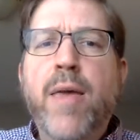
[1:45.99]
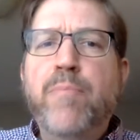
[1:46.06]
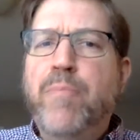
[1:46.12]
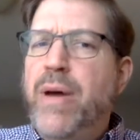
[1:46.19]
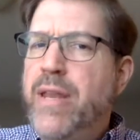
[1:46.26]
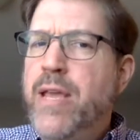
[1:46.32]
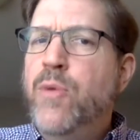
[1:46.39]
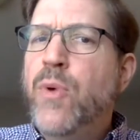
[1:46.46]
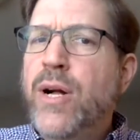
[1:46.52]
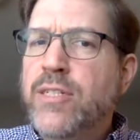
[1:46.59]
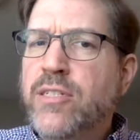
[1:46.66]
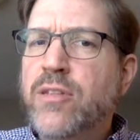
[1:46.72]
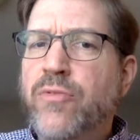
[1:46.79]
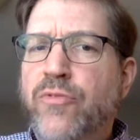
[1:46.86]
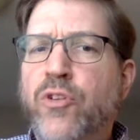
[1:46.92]
But he
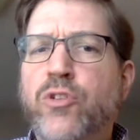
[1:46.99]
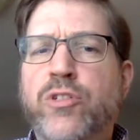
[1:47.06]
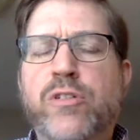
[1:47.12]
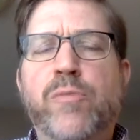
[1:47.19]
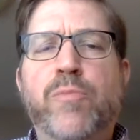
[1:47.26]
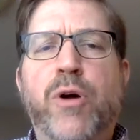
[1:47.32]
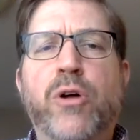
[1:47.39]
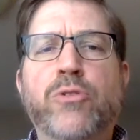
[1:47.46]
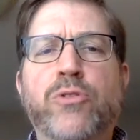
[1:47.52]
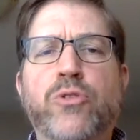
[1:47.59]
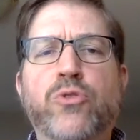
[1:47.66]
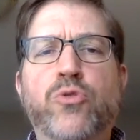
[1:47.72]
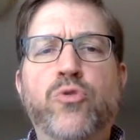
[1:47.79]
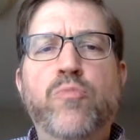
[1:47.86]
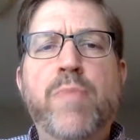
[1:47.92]
was the first composer
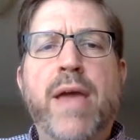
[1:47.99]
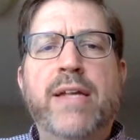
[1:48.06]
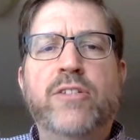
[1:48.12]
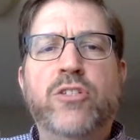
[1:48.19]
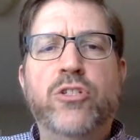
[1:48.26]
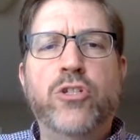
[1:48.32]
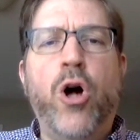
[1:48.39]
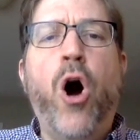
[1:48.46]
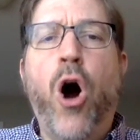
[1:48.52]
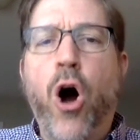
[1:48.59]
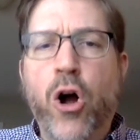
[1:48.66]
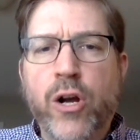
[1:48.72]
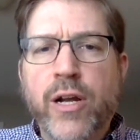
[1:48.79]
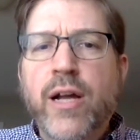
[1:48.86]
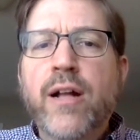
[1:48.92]
to make
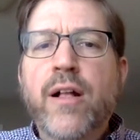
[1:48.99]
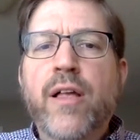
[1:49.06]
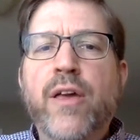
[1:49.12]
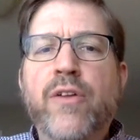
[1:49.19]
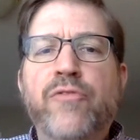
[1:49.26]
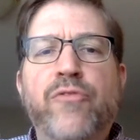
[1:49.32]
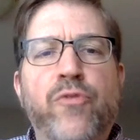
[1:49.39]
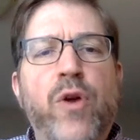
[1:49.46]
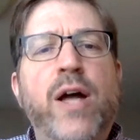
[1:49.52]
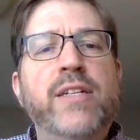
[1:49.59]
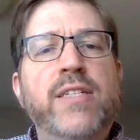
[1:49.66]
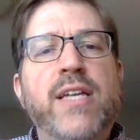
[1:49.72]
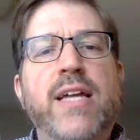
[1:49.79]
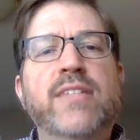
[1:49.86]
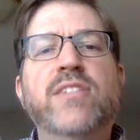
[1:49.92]
song front
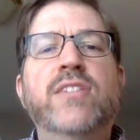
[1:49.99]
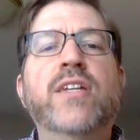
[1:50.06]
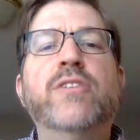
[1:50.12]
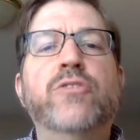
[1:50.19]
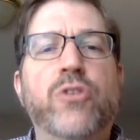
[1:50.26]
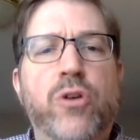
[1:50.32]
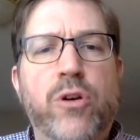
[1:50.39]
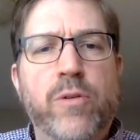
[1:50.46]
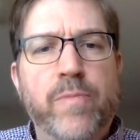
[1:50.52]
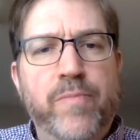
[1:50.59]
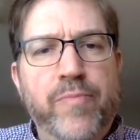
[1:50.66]
and center